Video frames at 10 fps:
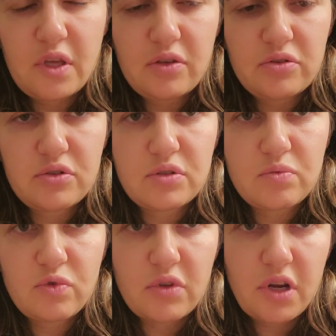Just
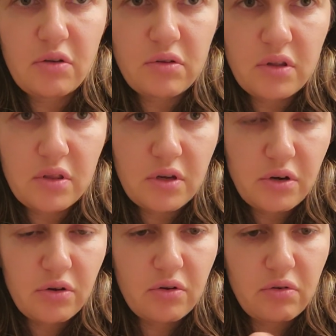smooth it out. There
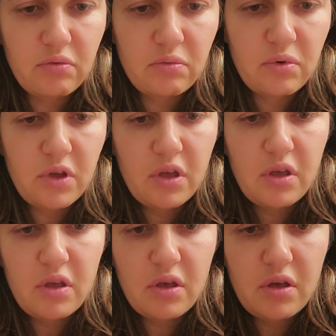you go.
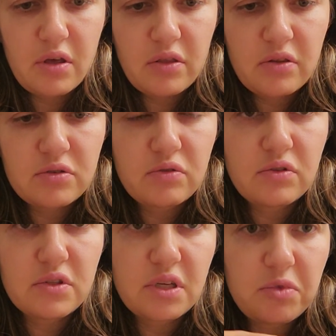So the
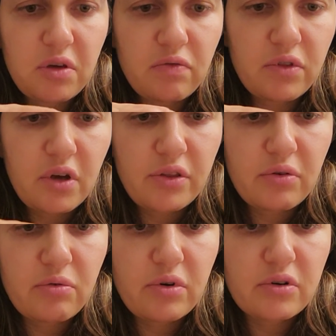same thing for the other
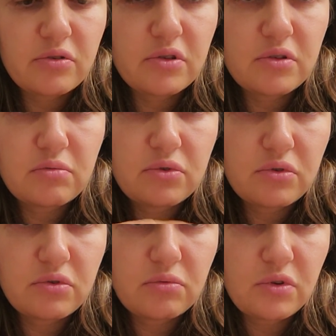corner. So this is what you
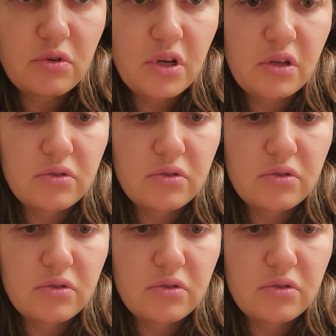do with your nails.